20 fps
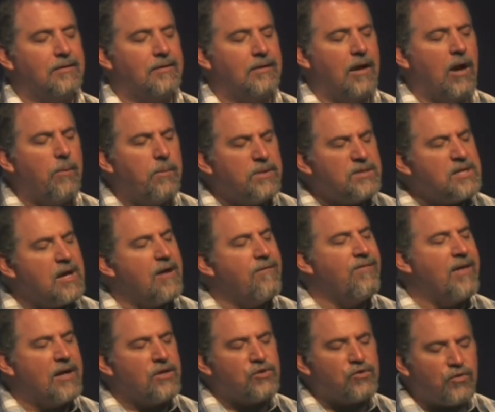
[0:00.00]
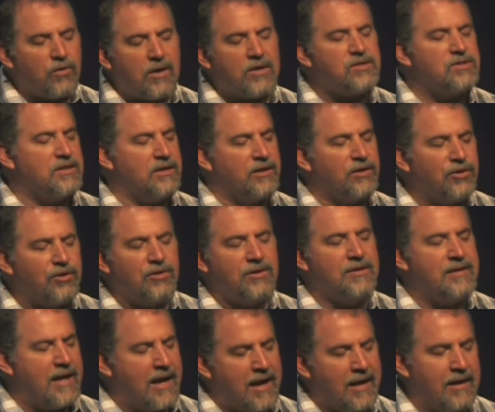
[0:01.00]
Help us have that trust in a good
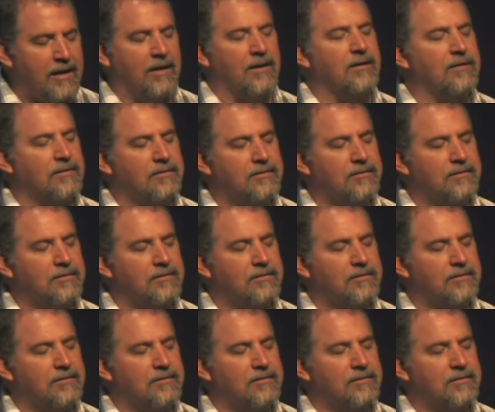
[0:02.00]
daddy.